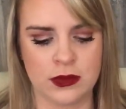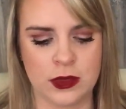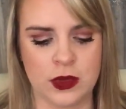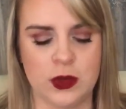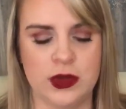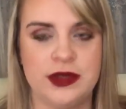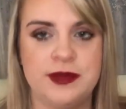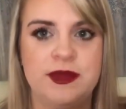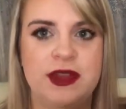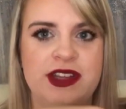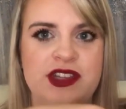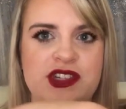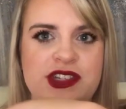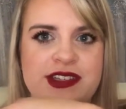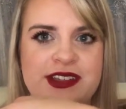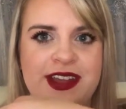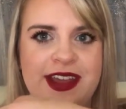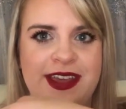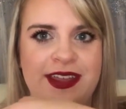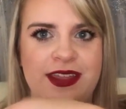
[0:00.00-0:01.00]
Well, it's
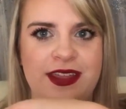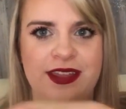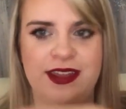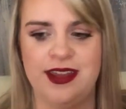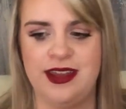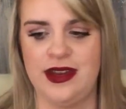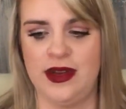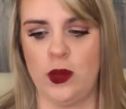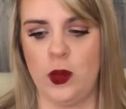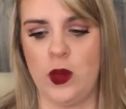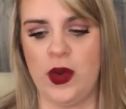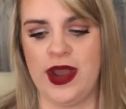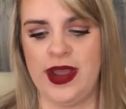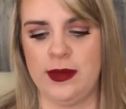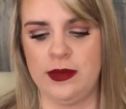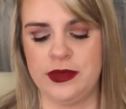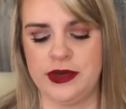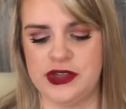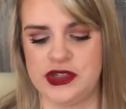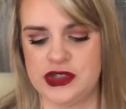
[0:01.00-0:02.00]
just a thin white
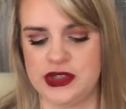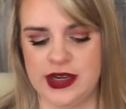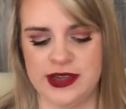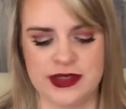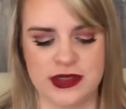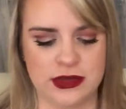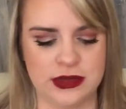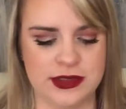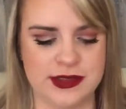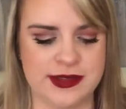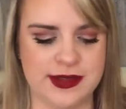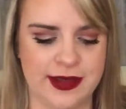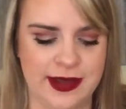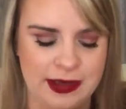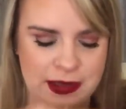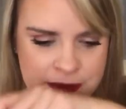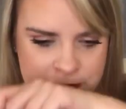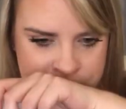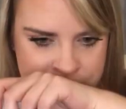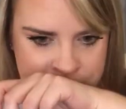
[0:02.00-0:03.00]
moisturizer, it looks
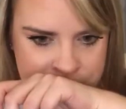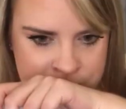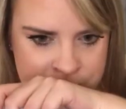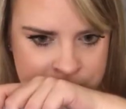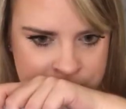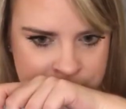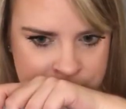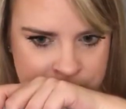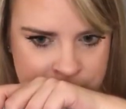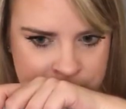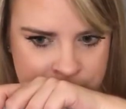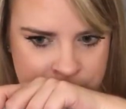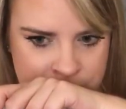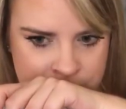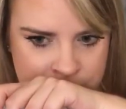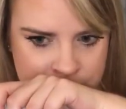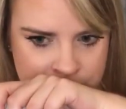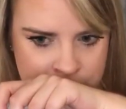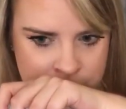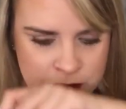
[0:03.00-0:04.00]
like.
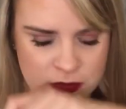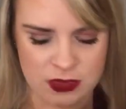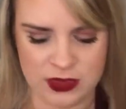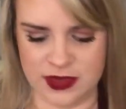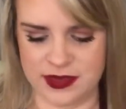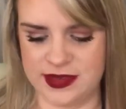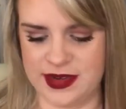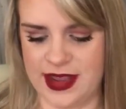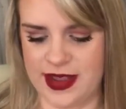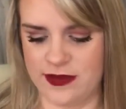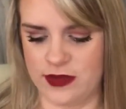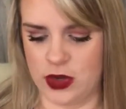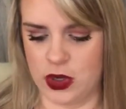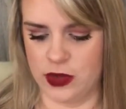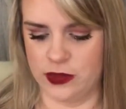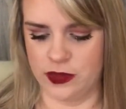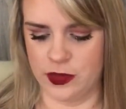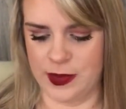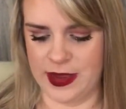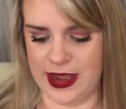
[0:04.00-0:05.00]
Doesn't have an
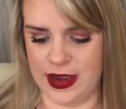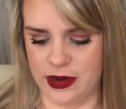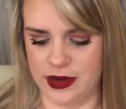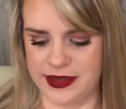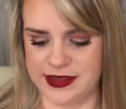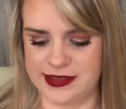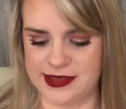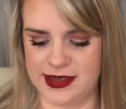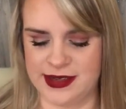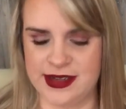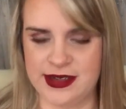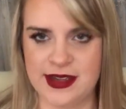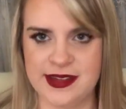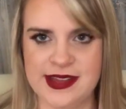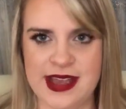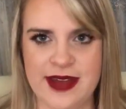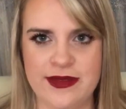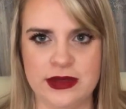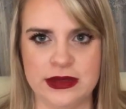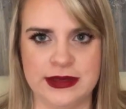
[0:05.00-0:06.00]
overpowering scent. It does
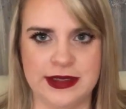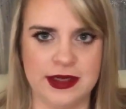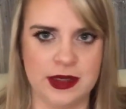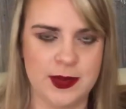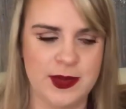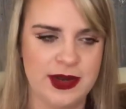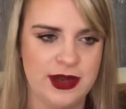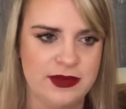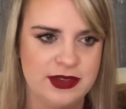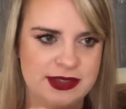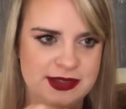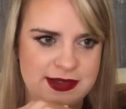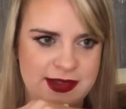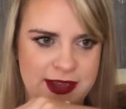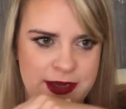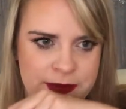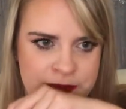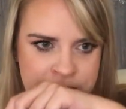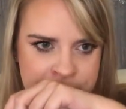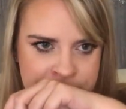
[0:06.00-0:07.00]
have a little bit of a
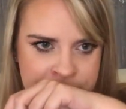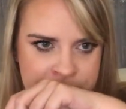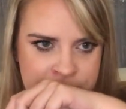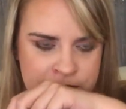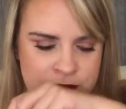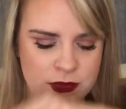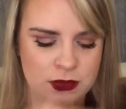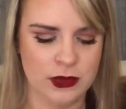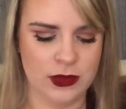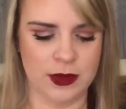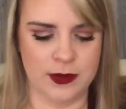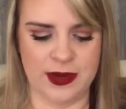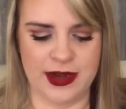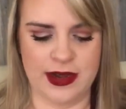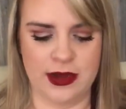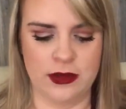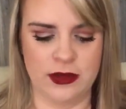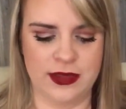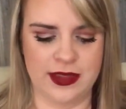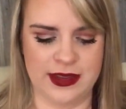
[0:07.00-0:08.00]
scent, but I
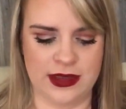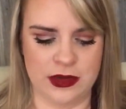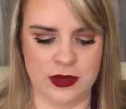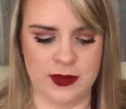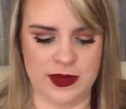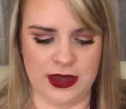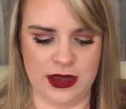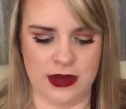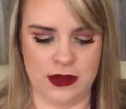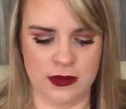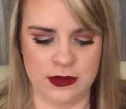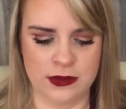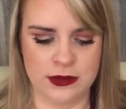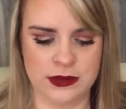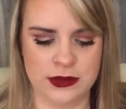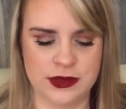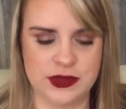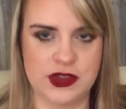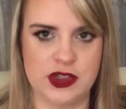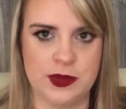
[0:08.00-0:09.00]
don't think it'd be
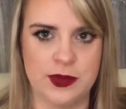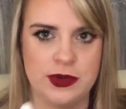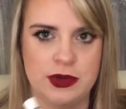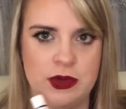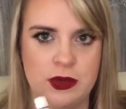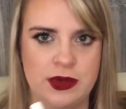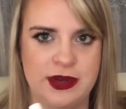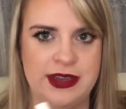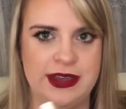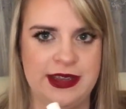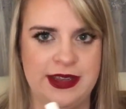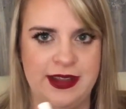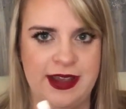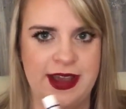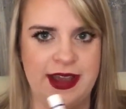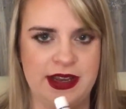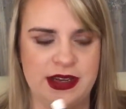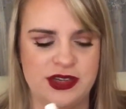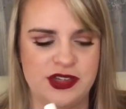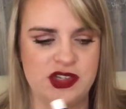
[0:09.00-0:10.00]
super annoying.
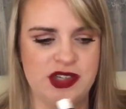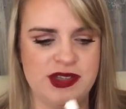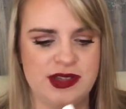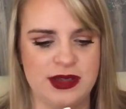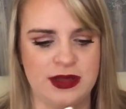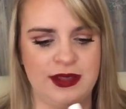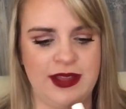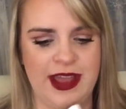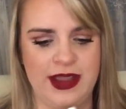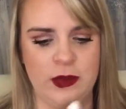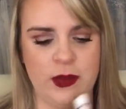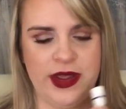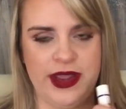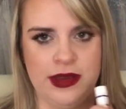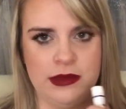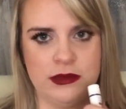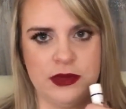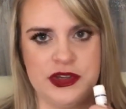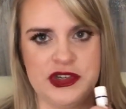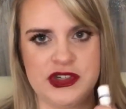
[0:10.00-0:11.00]
Yeah, and it's just a
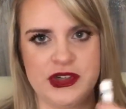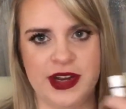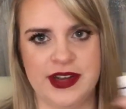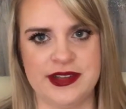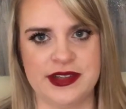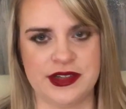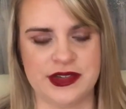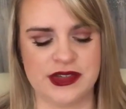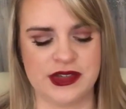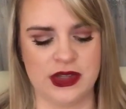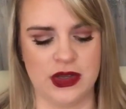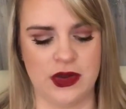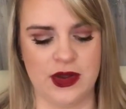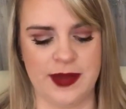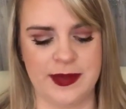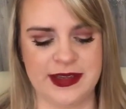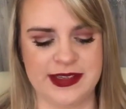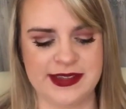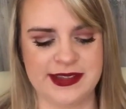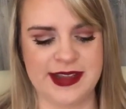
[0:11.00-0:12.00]
lightweight moisturizer, so
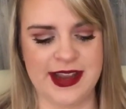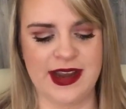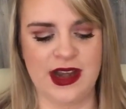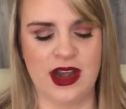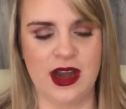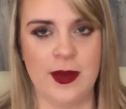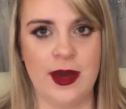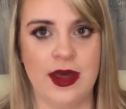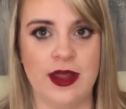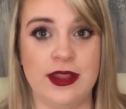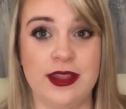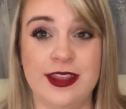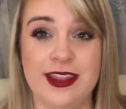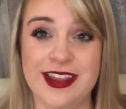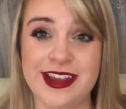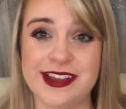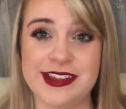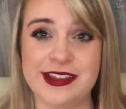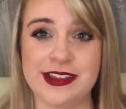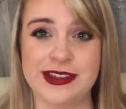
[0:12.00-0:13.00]
I'm excited about
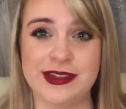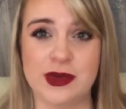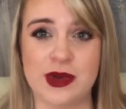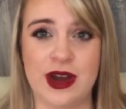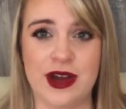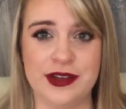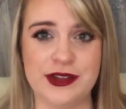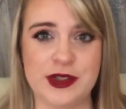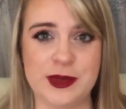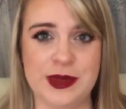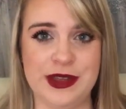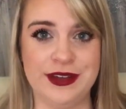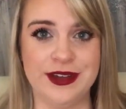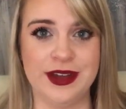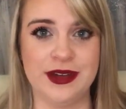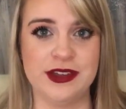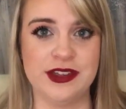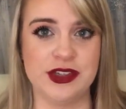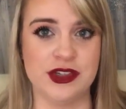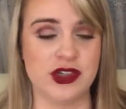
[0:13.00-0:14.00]
this. This would also be
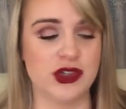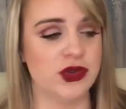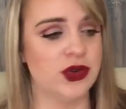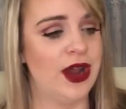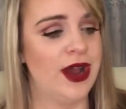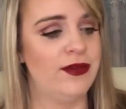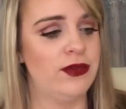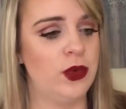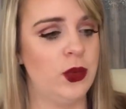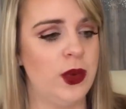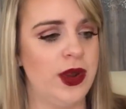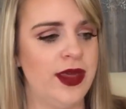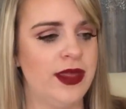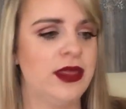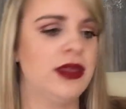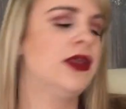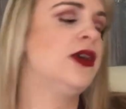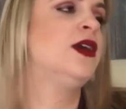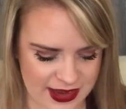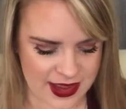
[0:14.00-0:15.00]
good to travel
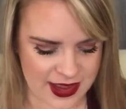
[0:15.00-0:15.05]
with.